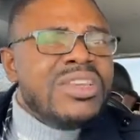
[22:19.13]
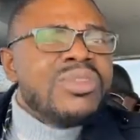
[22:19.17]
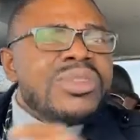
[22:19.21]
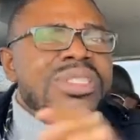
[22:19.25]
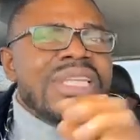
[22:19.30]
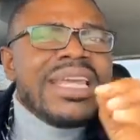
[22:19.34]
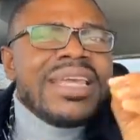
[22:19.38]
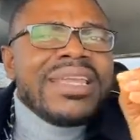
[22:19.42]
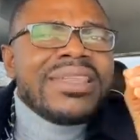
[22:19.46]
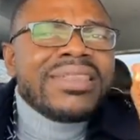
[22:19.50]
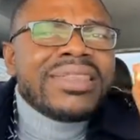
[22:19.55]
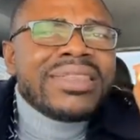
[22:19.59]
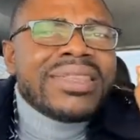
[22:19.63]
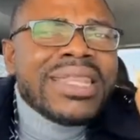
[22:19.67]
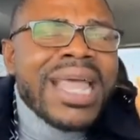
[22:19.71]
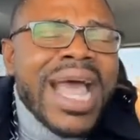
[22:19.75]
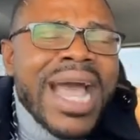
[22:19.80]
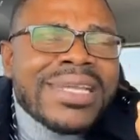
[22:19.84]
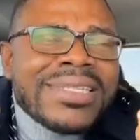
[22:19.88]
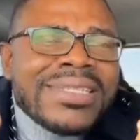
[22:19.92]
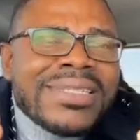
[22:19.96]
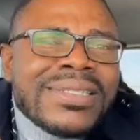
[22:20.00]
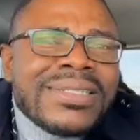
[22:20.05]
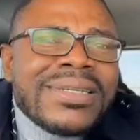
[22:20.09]
You see,
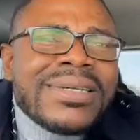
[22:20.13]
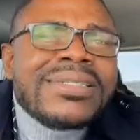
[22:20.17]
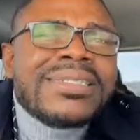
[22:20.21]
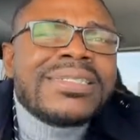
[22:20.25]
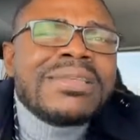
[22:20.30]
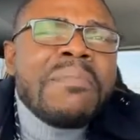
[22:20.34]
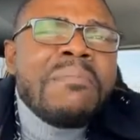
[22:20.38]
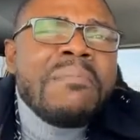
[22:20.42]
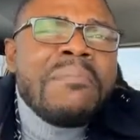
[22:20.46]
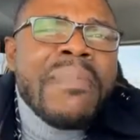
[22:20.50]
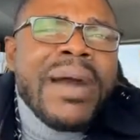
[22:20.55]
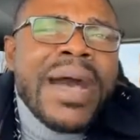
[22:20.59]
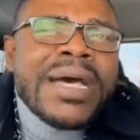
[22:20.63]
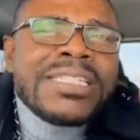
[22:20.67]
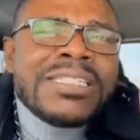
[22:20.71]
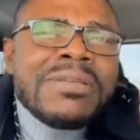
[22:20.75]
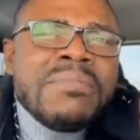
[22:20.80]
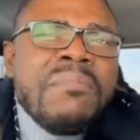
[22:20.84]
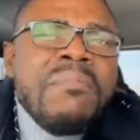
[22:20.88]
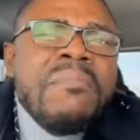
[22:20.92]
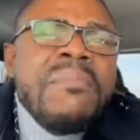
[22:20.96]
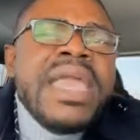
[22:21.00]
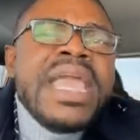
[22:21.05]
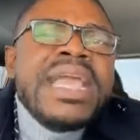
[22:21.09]
taxes
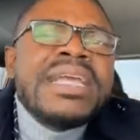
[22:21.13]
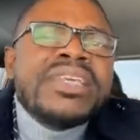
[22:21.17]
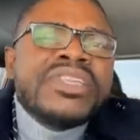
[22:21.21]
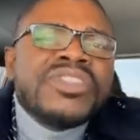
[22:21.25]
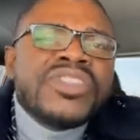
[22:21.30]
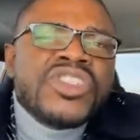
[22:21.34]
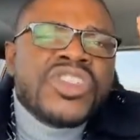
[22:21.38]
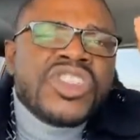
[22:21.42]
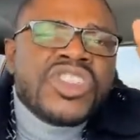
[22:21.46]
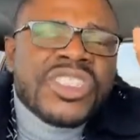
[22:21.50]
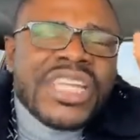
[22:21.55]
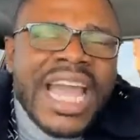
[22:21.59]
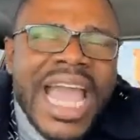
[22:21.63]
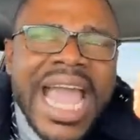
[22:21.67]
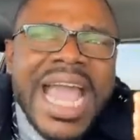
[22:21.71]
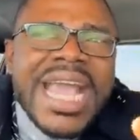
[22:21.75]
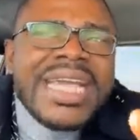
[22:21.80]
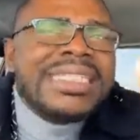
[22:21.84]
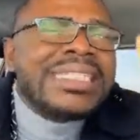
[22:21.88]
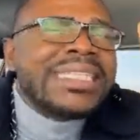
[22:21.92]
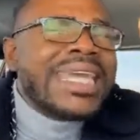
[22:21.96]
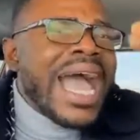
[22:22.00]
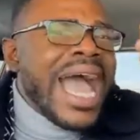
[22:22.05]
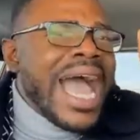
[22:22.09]
must make
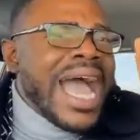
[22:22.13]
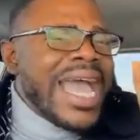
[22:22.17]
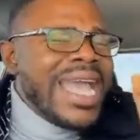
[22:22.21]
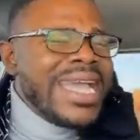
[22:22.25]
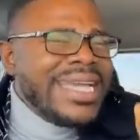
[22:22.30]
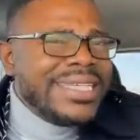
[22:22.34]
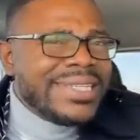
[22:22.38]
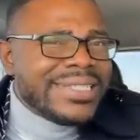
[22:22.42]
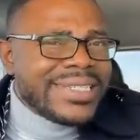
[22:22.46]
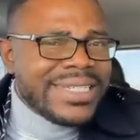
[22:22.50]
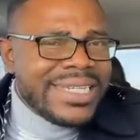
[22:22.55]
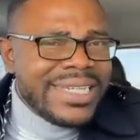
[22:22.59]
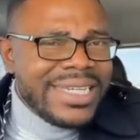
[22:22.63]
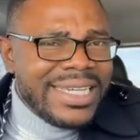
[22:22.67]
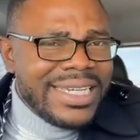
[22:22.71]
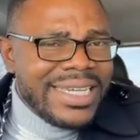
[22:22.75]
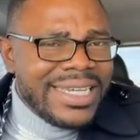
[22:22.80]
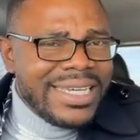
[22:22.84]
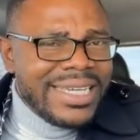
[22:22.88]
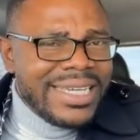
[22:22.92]
sense, guys.